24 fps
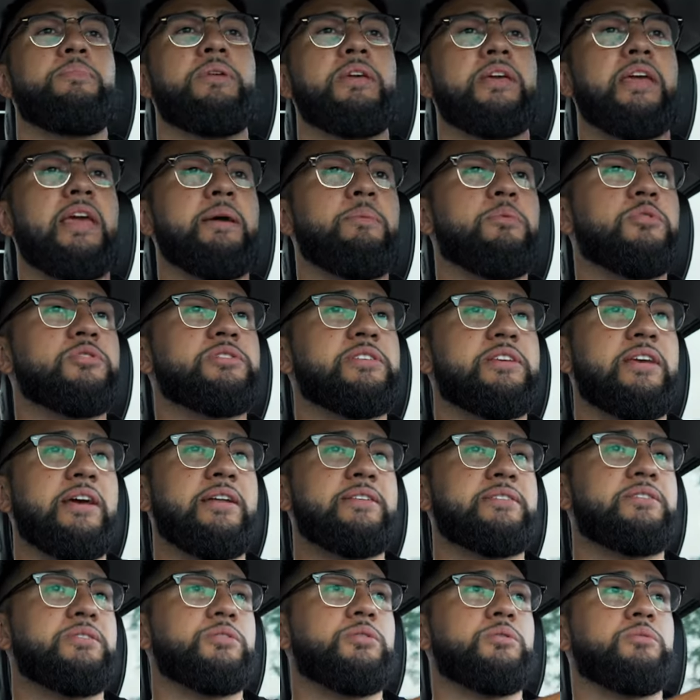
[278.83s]
being able to
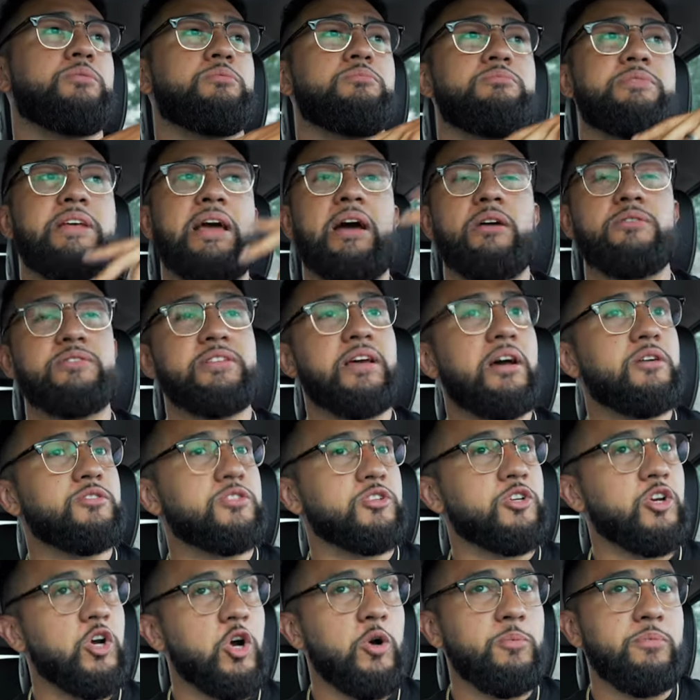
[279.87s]
get to
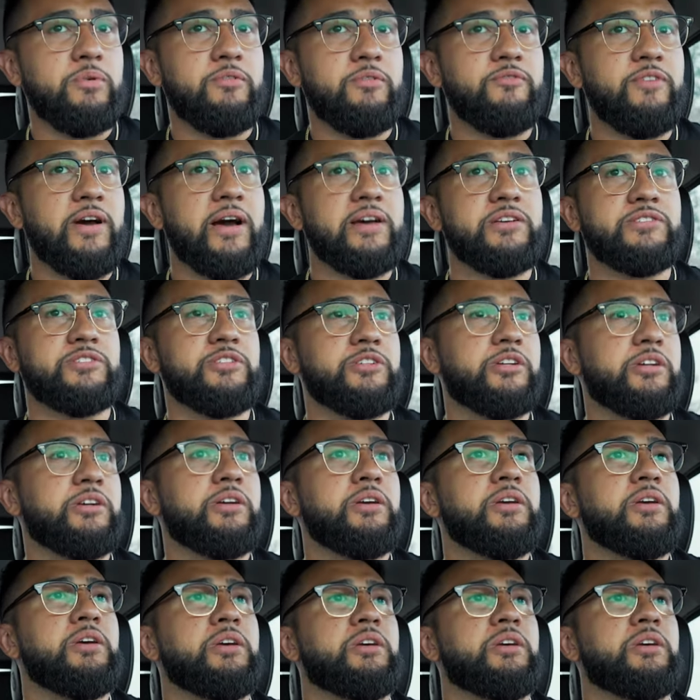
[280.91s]
downtown Tacoma faster.